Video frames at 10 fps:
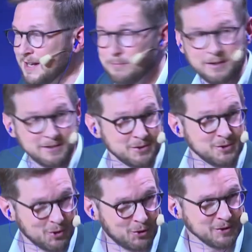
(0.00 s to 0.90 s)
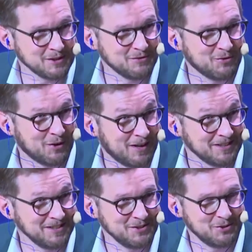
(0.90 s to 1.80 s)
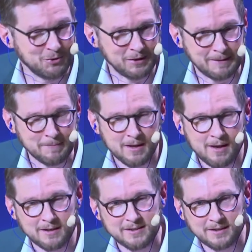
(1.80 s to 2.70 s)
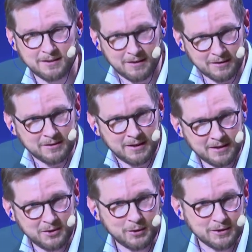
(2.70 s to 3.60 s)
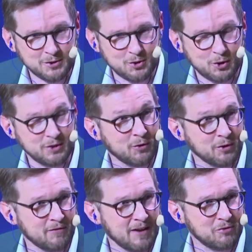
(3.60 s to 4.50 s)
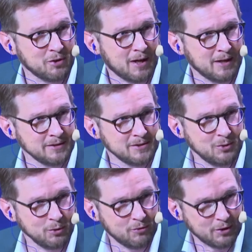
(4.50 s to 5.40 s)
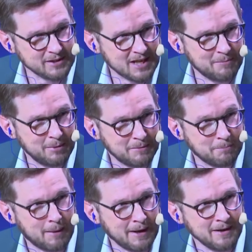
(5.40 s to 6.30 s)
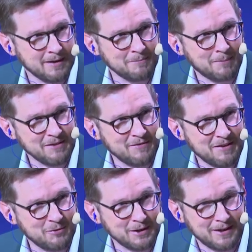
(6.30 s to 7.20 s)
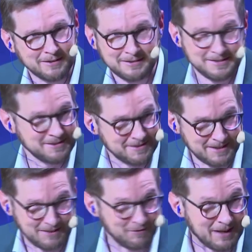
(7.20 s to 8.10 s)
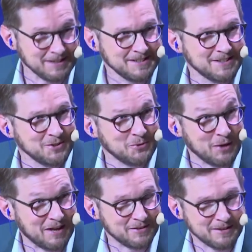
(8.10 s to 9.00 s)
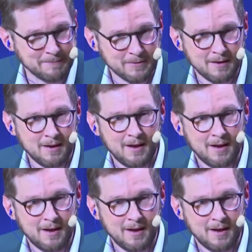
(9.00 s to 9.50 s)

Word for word: example, as a source for art history. And I said, here you can search for your favorite artist. Look, for example, my, uh, my favorite artist, say Velasquez or whoever.